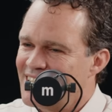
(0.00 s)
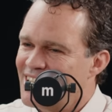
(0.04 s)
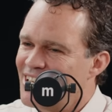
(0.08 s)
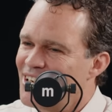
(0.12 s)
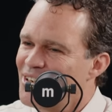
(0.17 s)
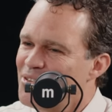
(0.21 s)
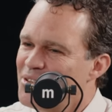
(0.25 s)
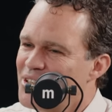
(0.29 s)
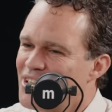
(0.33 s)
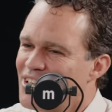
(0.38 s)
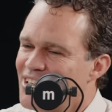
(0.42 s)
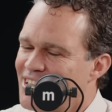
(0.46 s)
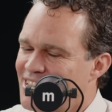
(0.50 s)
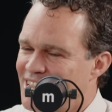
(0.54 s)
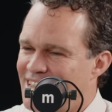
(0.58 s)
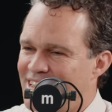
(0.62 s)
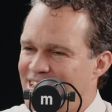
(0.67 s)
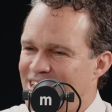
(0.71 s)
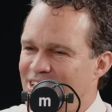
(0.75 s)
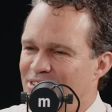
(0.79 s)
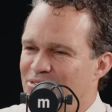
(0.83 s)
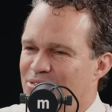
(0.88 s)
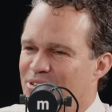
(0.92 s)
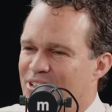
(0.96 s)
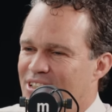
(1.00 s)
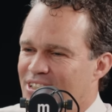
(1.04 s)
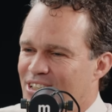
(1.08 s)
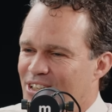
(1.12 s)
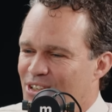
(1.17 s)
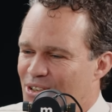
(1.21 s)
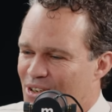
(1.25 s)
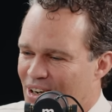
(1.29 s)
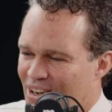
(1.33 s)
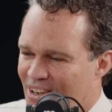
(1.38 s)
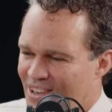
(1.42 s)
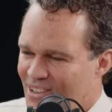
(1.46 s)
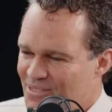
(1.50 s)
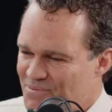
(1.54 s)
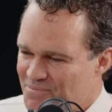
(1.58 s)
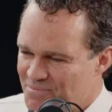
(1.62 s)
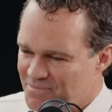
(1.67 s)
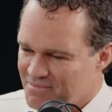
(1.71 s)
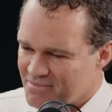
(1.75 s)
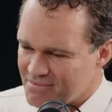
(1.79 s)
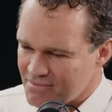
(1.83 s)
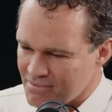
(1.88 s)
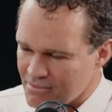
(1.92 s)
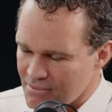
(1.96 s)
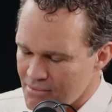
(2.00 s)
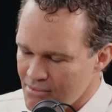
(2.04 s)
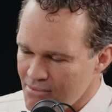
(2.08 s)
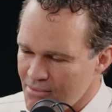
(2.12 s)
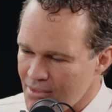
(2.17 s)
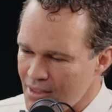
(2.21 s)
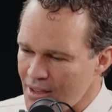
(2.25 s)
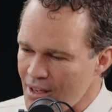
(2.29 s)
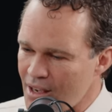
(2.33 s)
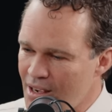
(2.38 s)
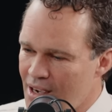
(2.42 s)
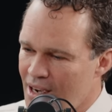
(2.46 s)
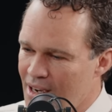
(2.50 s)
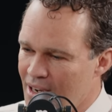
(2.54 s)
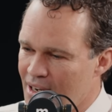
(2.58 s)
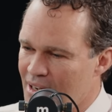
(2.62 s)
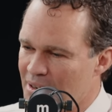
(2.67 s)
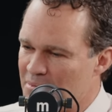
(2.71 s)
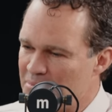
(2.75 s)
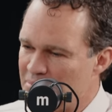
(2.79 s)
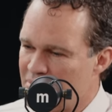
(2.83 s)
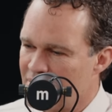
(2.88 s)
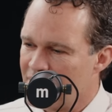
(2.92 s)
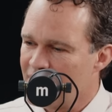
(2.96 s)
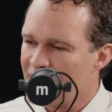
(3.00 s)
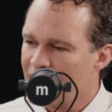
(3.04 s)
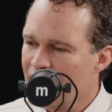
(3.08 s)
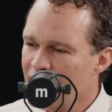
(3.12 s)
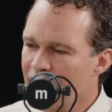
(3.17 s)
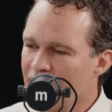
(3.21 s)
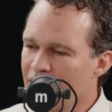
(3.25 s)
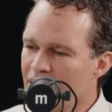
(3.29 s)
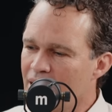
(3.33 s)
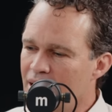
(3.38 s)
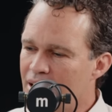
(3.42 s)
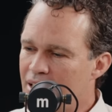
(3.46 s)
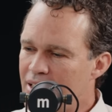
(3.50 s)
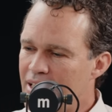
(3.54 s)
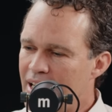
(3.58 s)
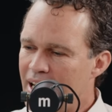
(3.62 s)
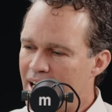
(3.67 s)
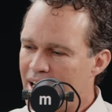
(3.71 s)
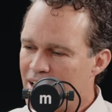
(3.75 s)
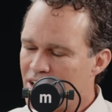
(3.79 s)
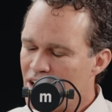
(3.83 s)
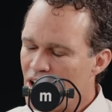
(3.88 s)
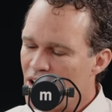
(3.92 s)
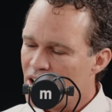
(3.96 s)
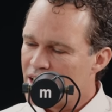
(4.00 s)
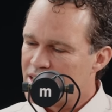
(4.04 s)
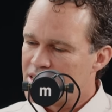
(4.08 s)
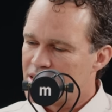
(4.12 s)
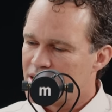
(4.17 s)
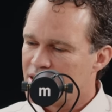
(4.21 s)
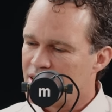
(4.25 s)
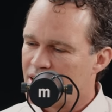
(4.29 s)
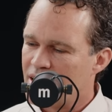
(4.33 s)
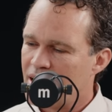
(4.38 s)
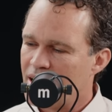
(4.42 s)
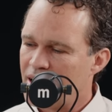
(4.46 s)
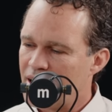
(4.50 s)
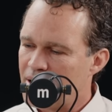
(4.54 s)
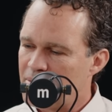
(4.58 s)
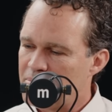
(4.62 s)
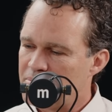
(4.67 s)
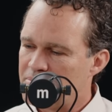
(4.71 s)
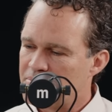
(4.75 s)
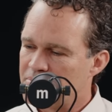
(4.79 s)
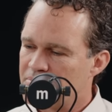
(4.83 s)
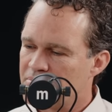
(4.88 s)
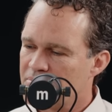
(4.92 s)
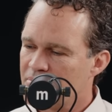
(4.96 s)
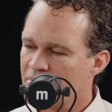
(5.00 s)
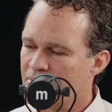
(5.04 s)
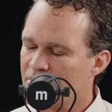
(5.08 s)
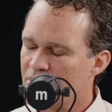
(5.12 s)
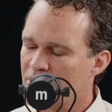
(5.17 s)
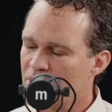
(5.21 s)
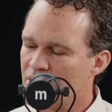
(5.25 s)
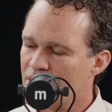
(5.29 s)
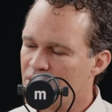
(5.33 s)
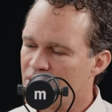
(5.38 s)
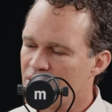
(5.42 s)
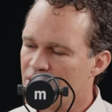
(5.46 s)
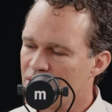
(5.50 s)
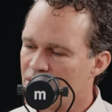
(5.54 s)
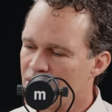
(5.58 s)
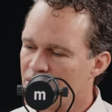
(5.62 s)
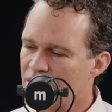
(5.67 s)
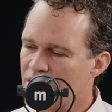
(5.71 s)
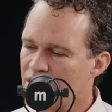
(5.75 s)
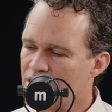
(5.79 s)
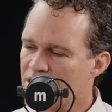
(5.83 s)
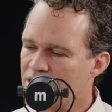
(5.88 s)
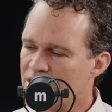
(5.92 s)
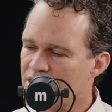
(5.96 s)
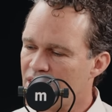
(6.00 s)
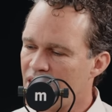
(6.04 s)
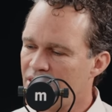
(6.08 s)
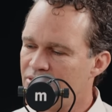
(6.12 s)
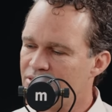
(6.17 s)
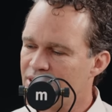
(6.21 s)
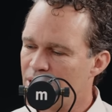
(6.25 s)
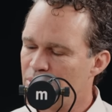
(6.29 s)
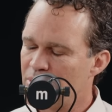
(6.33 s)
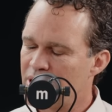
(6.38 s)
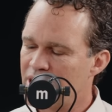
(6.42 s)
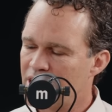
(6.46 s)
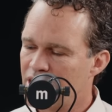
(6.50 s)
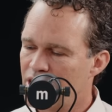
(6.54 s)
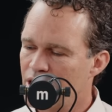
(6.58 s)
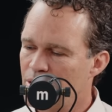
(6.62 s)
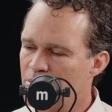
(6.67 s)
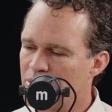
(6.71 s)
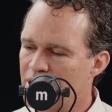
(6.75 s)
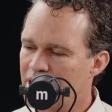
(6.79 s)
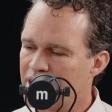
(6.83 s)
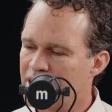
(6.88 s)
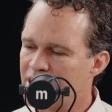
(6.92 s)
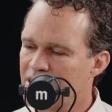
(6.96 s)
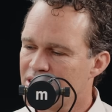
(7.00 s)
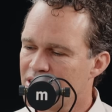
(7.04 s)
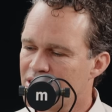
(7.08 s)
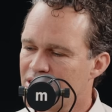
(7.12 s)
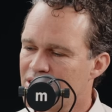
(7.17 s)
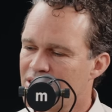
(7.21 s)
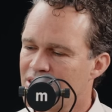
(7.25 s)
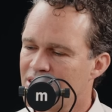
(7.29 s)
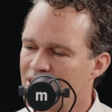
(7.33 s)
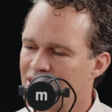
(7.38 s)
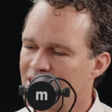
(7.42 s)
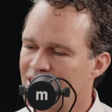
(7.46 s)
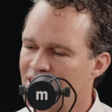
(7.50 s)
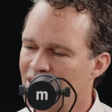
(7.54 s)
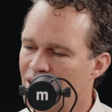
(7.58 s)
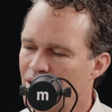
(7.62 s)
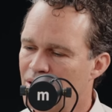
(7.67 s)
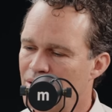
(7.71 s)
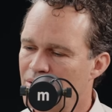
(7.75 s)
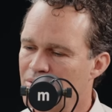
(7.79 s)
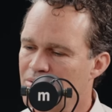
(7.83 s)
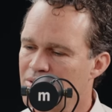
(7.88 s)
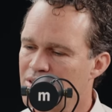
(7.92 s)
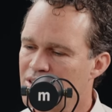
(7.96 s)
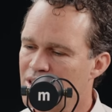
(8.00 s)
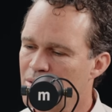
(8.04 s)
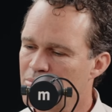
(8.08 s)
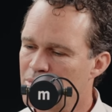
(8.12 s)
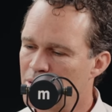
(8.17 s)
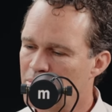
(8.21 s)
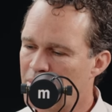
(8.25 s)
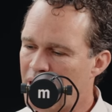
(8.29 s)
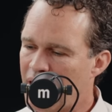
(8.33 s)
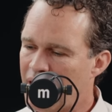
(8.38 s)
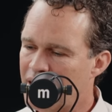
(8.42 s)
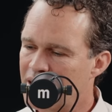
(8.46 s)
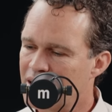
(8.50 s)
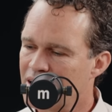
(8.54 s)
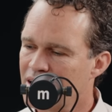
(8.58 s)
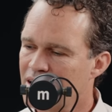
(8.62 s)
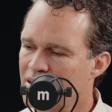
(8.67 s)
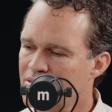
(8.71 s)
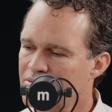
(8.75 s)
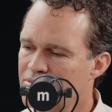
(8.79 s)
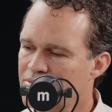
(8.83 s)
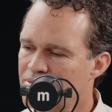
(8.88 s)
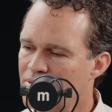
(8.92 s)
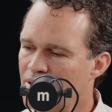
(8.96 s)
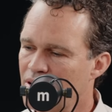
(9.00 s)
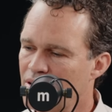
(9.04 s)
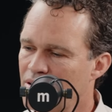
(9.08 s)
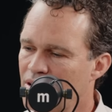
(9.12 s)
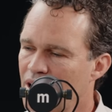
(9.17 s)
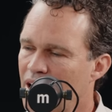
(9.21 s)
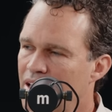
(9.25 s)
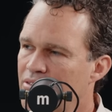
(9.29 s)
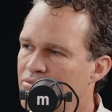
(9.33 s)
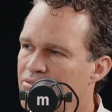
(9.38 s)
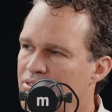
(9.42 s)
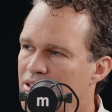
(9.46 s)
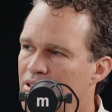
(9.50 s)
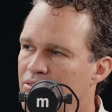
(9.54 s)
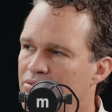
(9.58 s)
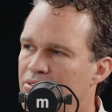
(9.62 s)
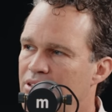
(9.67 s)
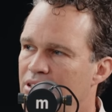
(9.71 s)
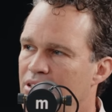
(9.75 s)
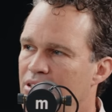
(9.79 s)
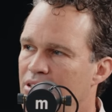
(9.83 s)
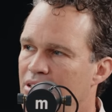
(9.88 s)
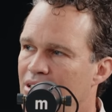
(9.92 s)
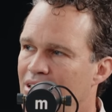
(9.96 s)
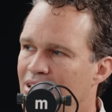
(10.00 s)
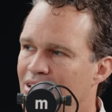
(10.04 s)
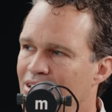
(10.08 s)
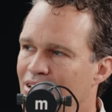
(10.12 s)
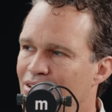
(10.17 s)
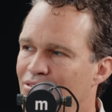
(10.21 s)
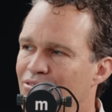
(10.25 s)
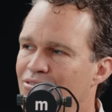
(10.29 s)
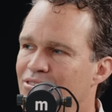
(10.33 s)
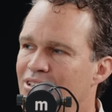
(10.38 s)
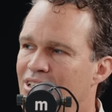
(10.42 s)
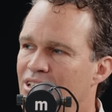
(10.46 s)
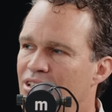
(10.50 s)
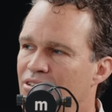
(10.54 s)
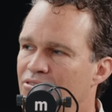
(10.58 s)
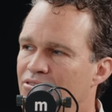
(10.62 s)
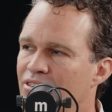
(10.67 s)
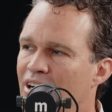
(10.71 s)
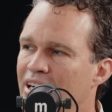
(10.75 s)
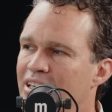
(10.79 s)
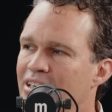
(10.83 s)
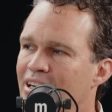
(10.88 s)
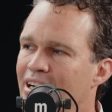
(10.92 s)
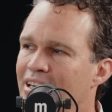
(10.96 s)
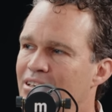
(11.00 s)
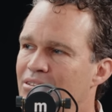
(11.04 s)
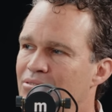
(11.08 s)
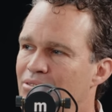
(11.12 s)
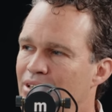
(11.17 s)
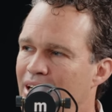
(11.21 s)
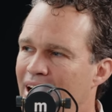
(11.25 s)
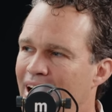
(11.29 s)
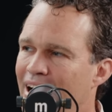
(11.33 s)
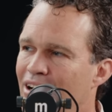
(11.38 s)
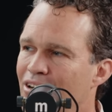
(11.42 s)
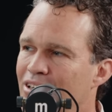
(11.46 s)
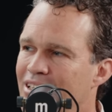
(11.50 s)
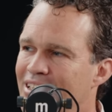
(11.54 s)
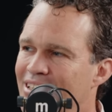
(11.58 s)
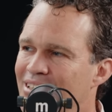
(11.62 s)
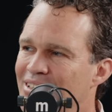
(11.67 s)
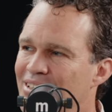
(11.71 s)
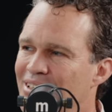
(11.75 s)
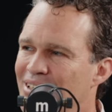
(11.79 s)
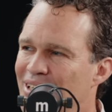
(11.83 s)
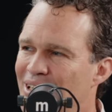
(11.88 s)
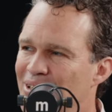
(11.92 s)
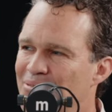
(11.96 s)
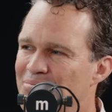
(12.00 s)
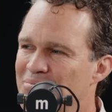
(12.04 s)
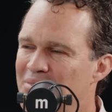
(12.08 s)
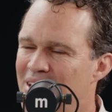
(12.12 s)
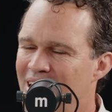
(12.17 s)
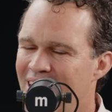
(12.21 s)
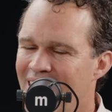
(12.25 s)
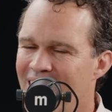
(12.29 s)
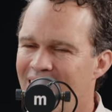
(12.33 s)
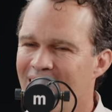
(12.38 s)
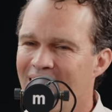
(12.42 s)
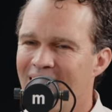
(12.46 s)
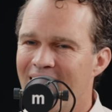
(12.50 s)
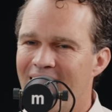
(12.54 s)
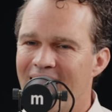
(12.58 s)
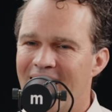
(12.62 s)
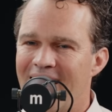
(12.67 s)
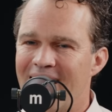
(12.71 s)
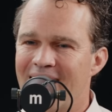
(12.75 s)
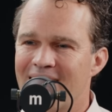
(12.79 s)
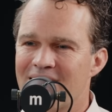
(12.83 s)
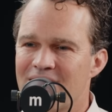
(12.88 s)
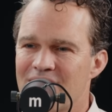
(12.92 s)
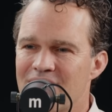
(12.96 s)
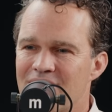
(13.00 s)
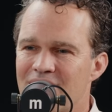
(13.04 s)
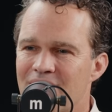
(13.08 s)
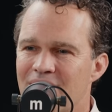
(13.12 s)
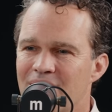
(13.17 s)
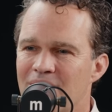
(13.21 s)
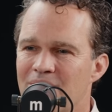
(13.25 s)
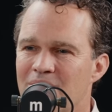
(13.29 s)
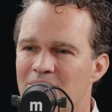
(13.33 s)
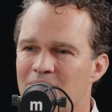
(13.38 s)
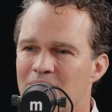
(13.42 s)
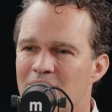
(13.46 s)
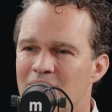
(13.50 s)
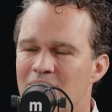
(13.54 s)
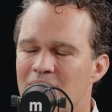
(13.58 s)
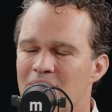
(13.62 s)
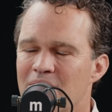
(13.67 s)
going to go with the sixty-foot U-Haul. Mm-hmm. um, yeah, no, it's... Um, the stuff that we accumulate is, you know, symptomatic of a life lived in in, a, in the finite reality, you know? Mm. And so